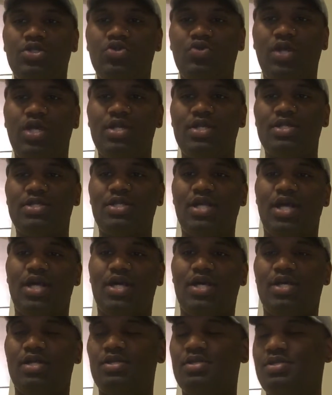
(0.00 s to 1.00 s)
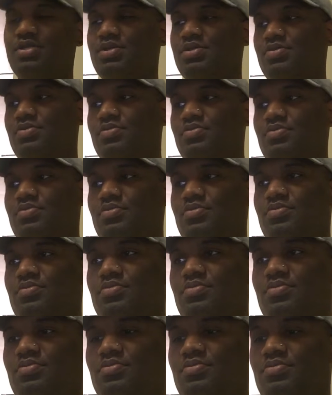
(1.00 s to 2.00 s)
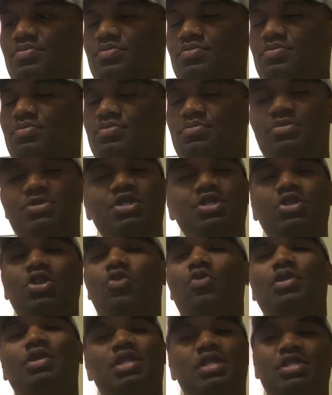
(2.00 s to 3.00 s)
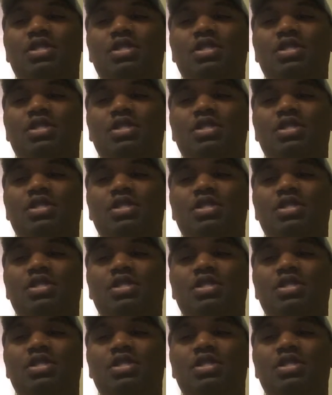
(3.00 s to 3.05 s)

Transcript: Dre decides, "You don't